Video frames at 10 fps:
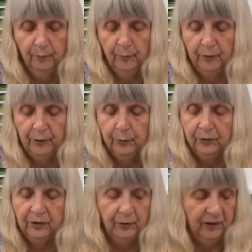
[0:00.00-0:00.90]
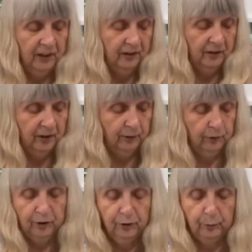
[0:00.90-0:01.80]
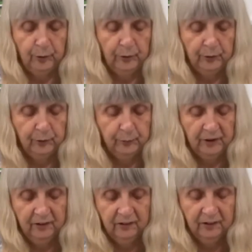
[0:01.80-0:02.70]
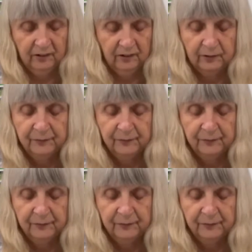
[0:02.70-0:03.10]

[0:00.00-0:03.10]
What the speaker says: But also then I'm going to put pieces